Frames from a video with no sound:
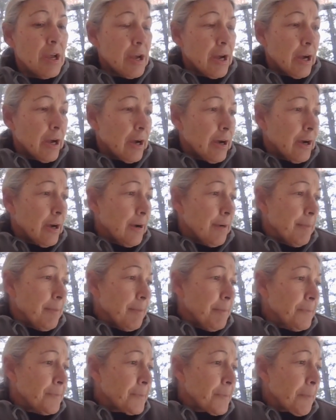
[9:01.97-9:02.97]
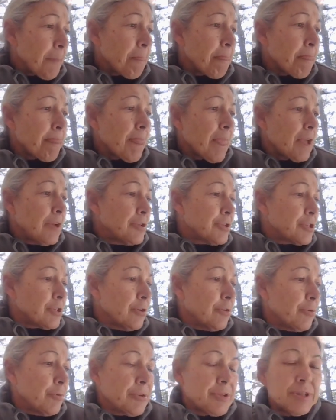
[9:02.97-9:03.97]
Um,
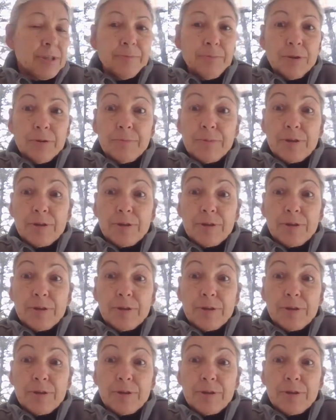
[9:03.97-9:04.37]
so symptoms